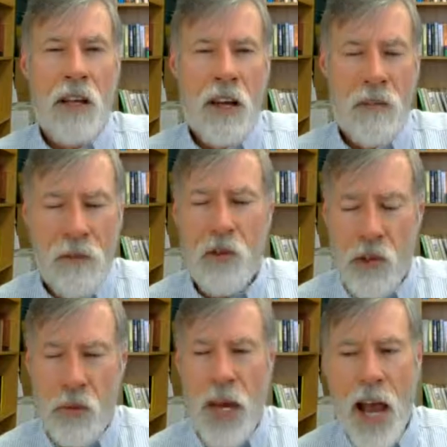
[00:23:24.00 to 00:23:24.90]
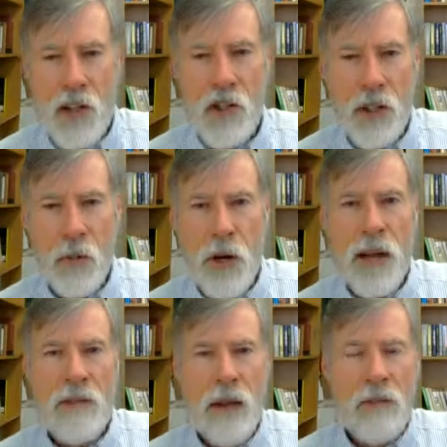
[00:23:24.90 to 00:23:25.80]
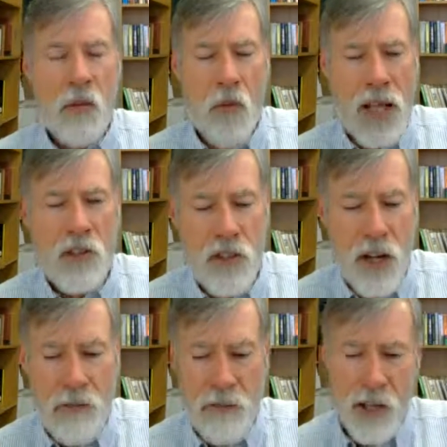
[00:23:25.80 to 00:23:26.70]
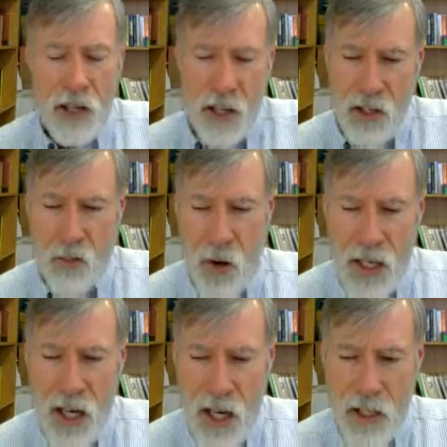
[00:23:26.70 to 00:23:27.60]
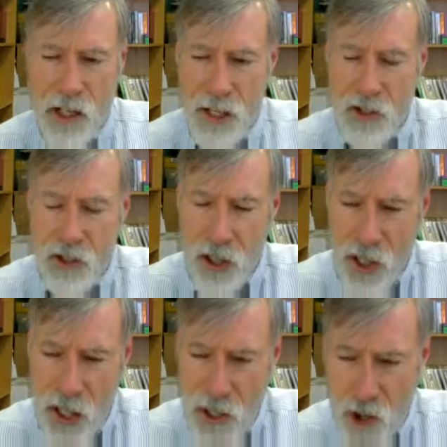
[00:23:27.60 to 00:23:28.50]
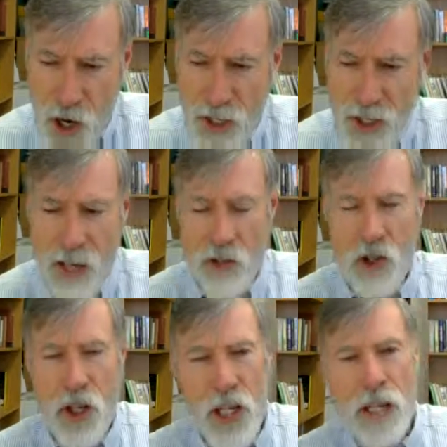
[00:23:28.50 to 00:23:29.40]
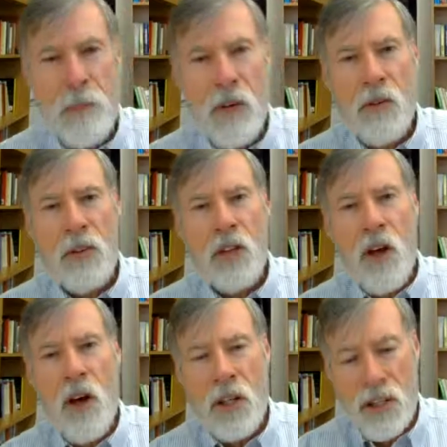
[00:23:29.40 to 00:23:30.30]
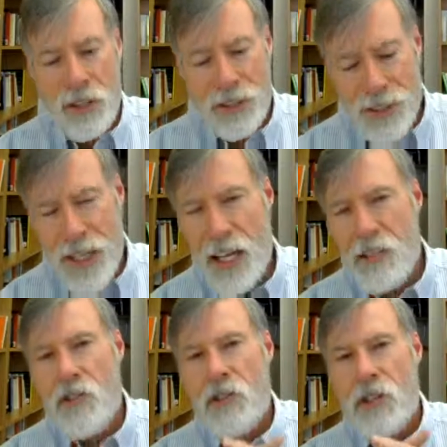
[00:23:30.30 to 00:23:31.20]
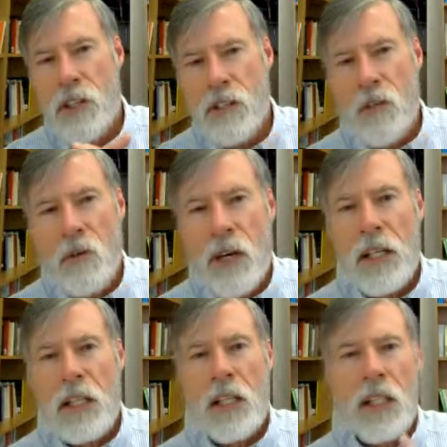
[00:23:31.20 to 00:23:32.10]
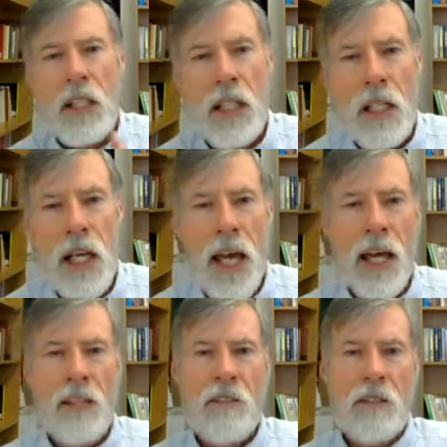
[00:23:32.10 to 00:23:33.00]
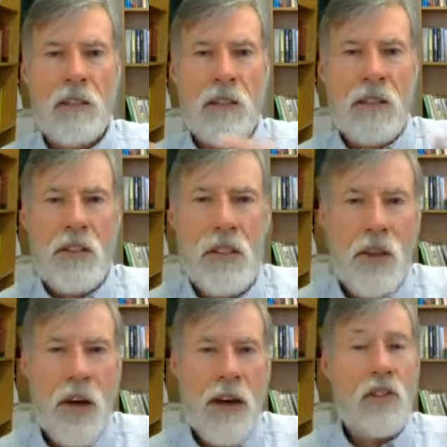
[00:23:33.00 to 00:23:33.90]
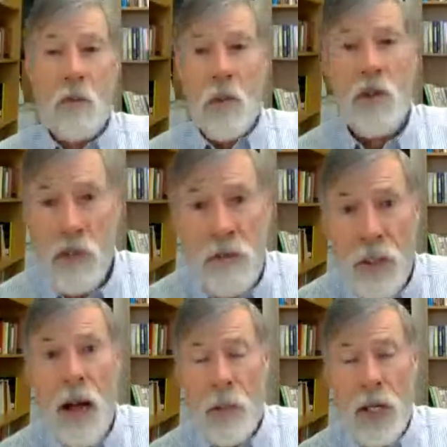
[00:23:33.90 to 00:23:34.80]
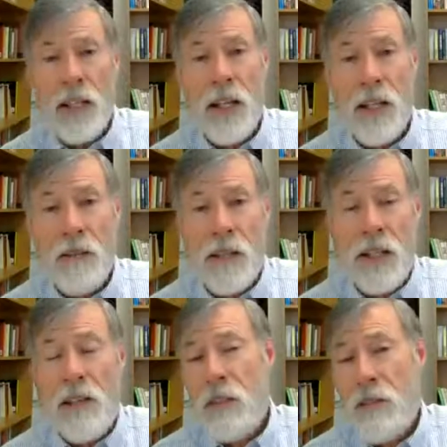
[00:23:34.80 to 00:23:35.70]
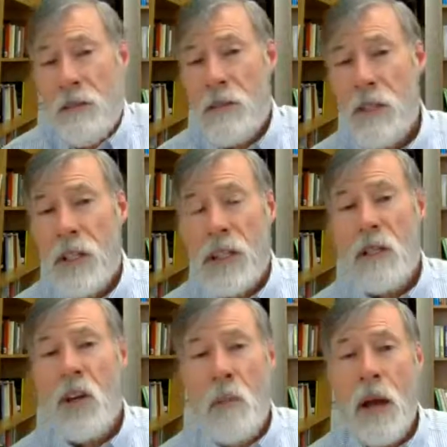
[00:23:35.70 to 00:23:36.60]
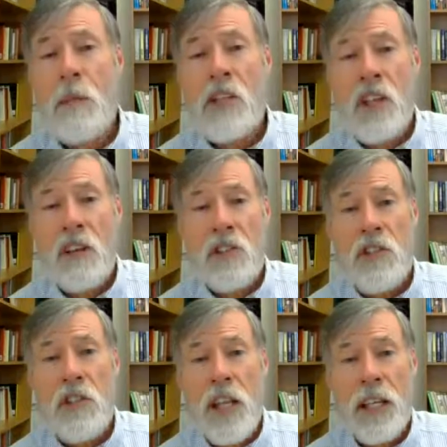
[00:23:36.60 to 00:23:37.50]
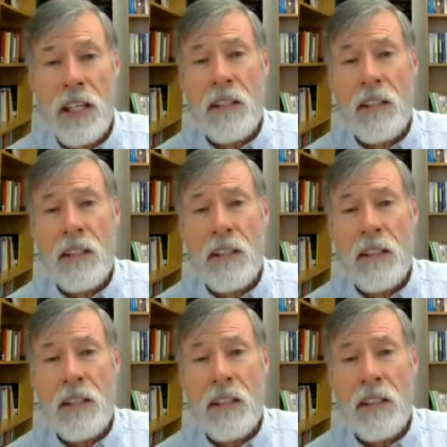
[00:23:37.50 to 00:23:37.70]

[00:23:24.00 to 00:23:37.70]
a fusion reaction, where you had to have the right stuff, the right context, inject energy, keep it long, dense, enduring, and you have this emergent phenomenon that might be self-sustaining.